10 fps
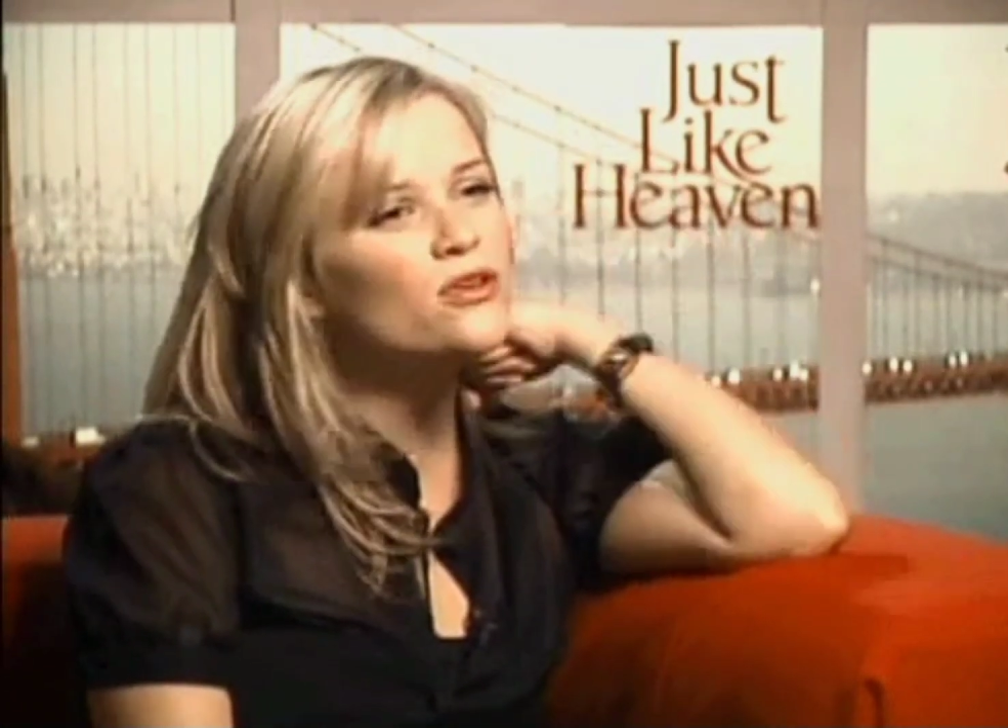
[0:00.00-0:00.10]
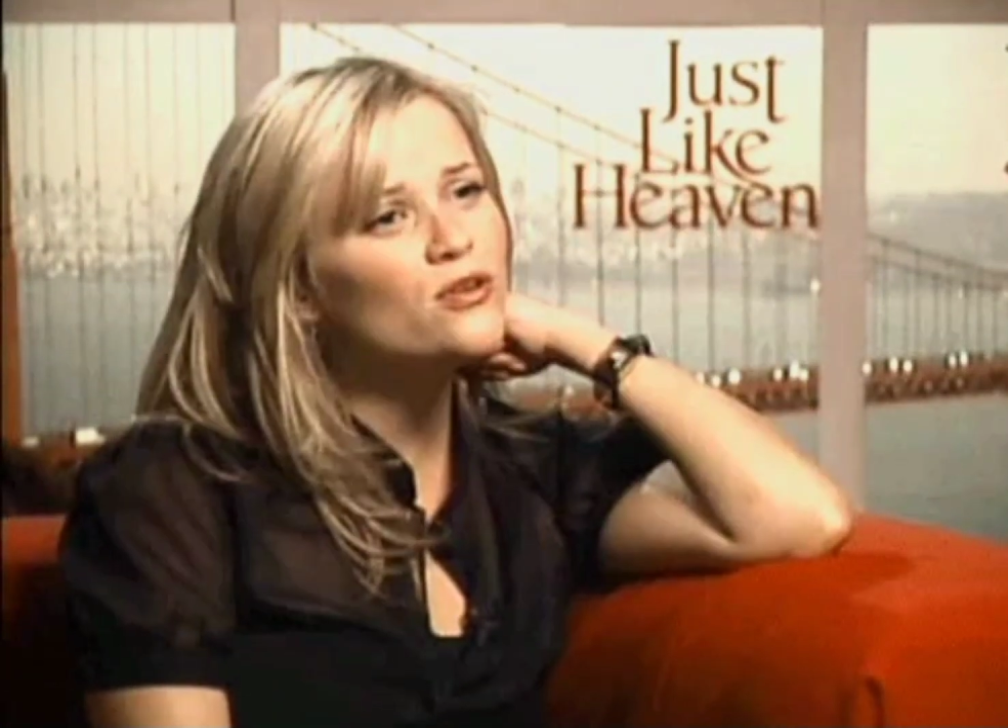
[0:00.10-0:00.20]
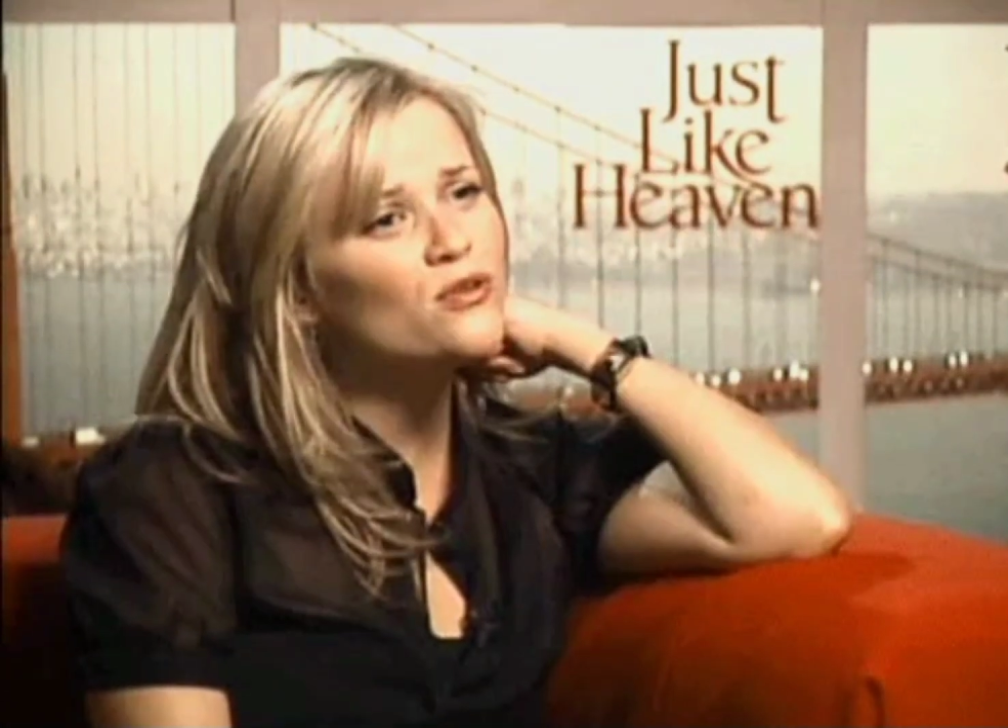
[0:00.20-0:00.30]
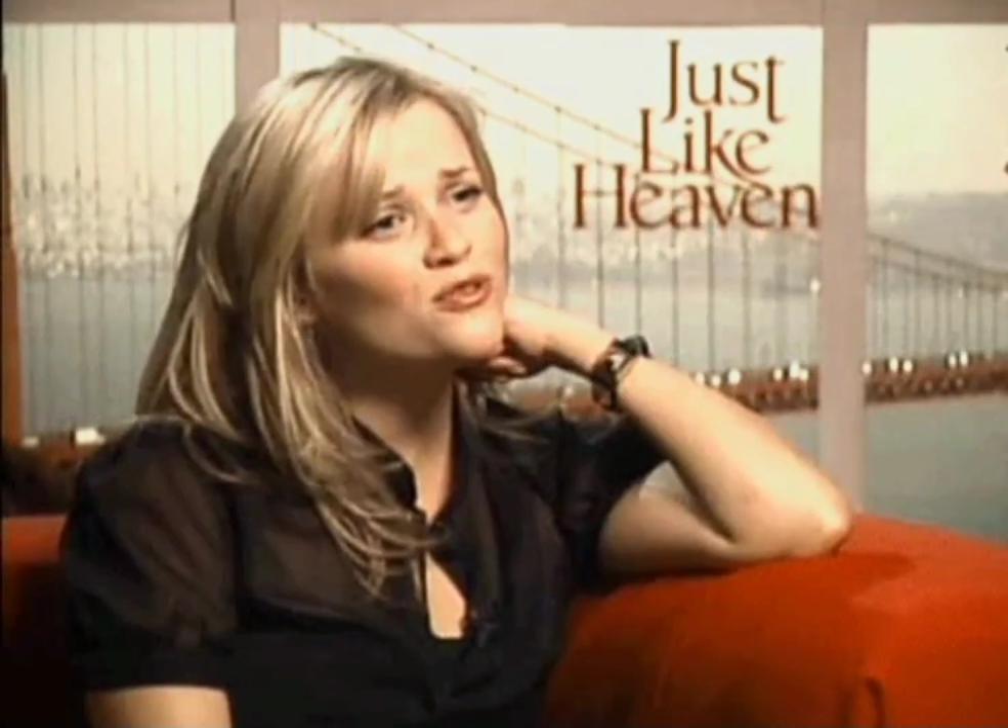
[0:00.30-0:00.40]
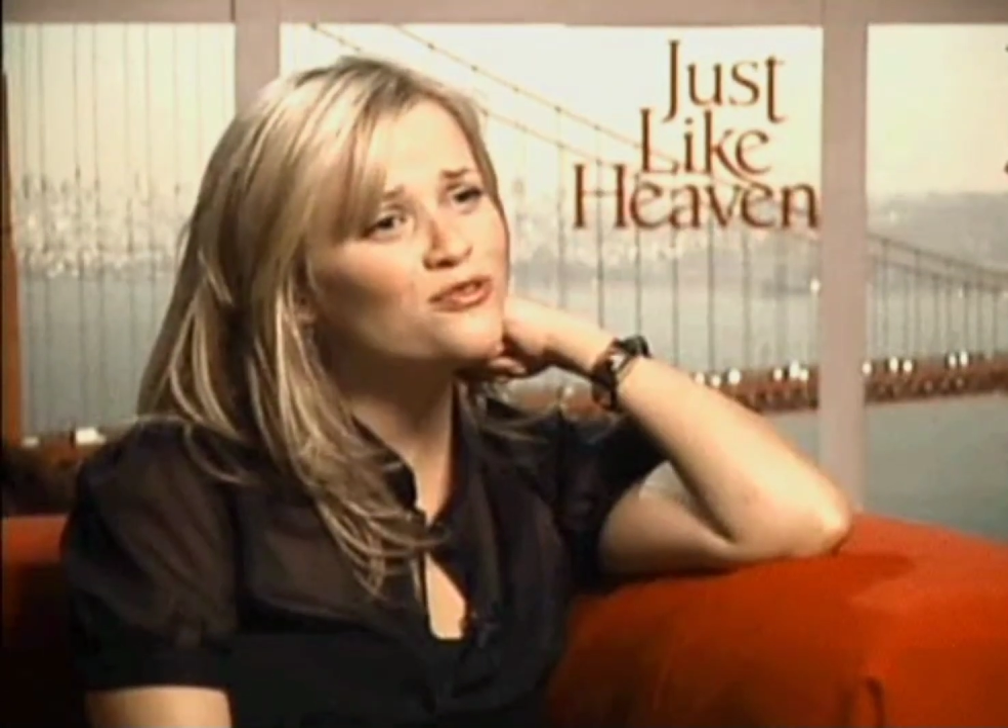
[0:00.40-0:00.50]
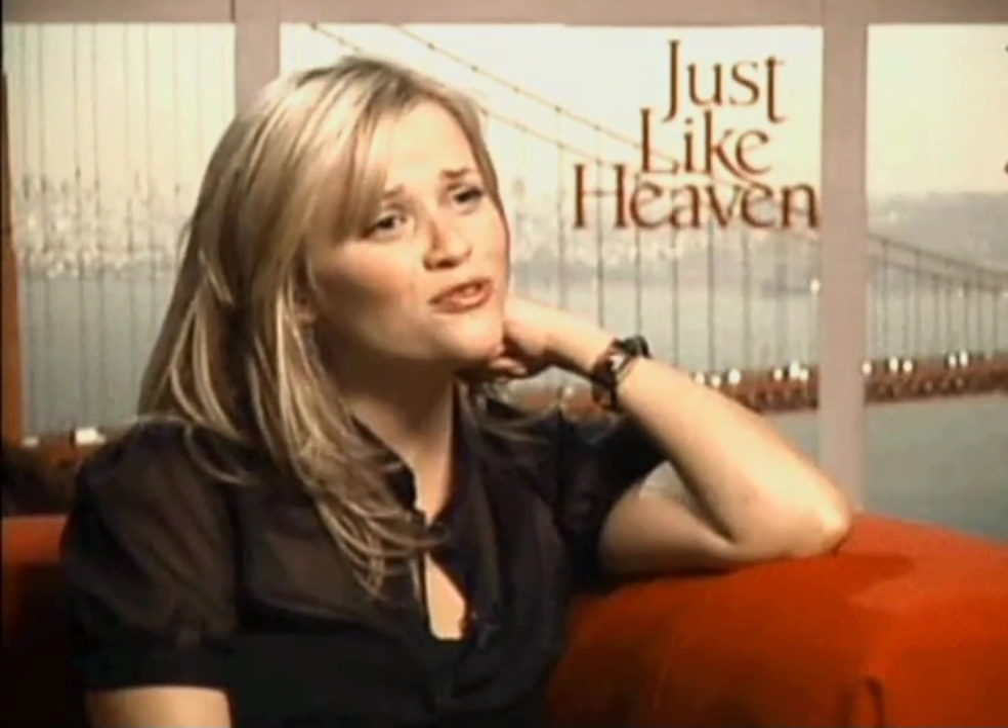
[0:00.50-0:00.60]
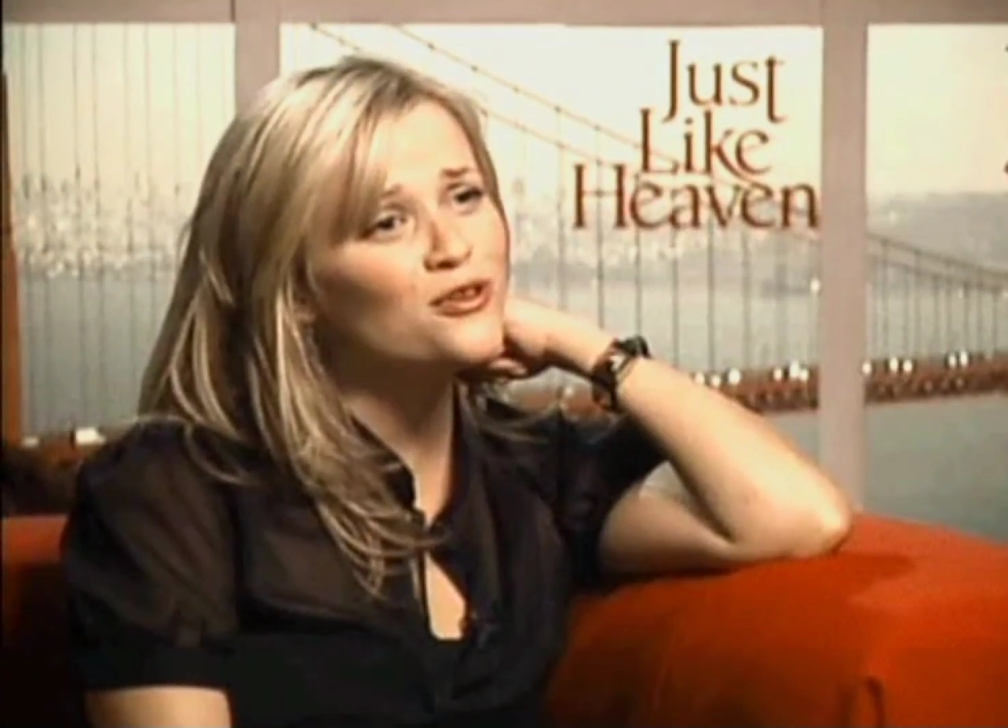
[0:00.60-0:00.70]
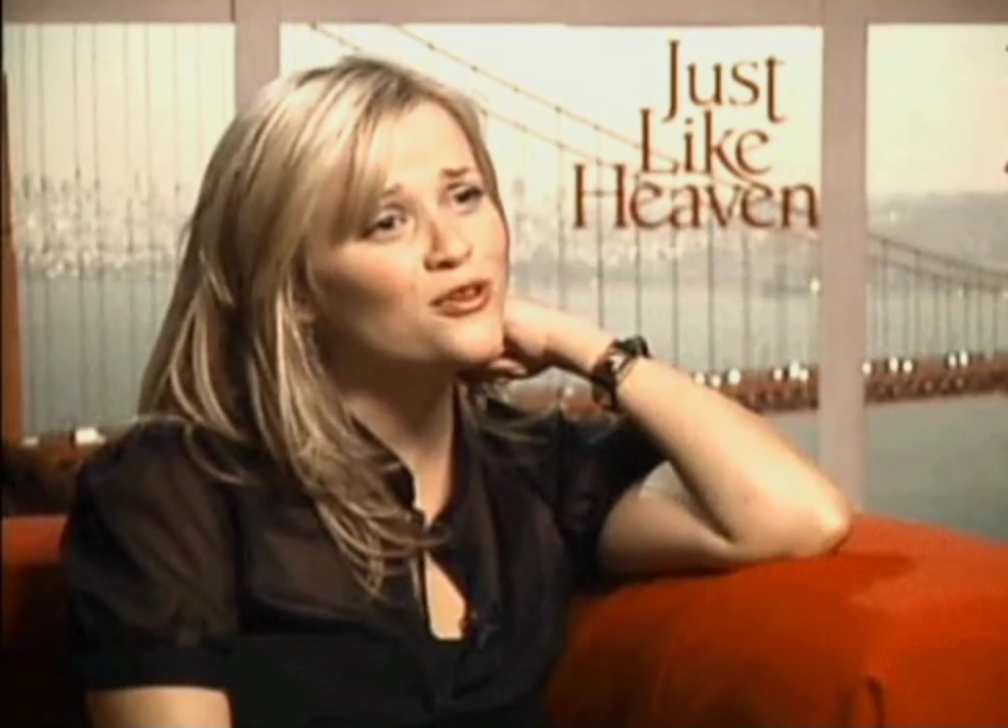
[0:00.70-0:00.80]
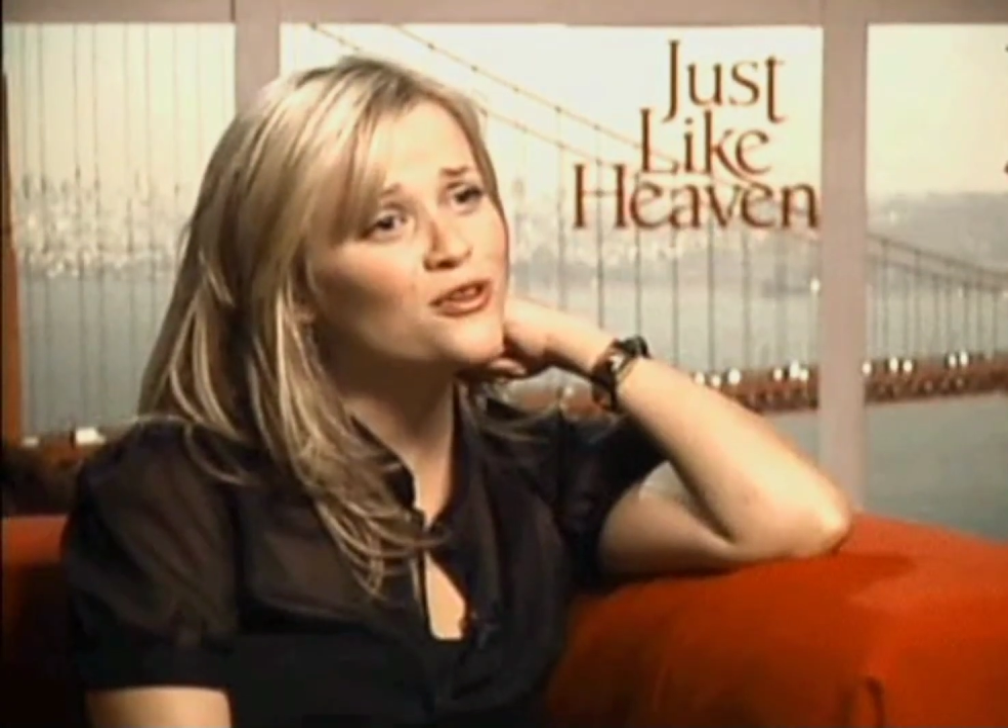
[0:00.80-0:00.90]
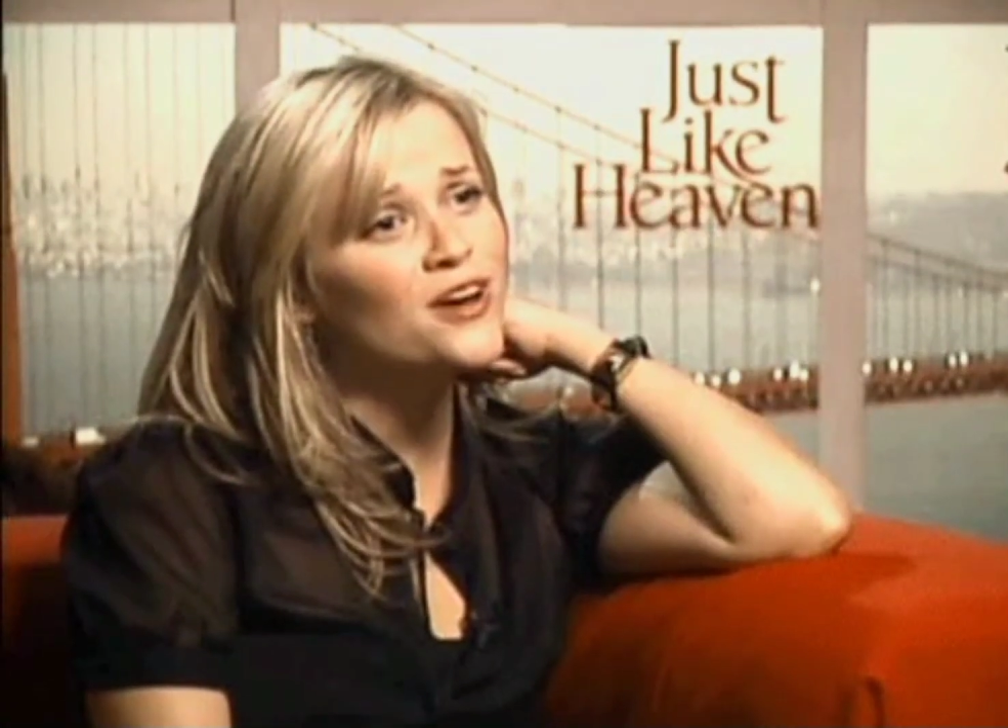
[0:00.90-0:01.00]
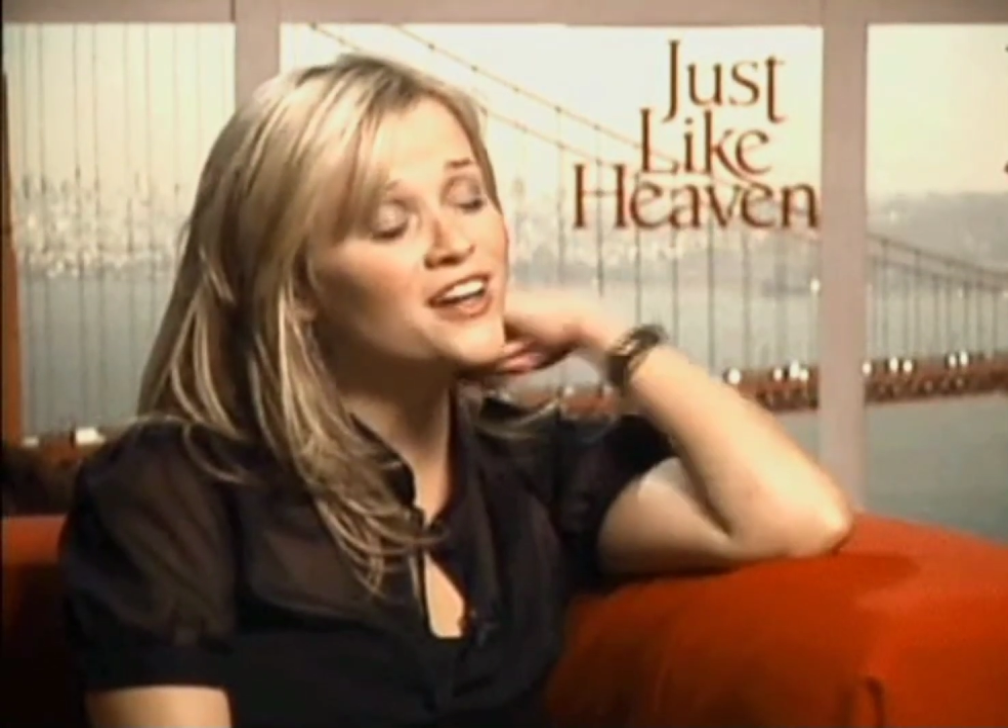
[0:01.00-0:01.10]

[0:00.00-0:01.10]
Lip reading: beautiful.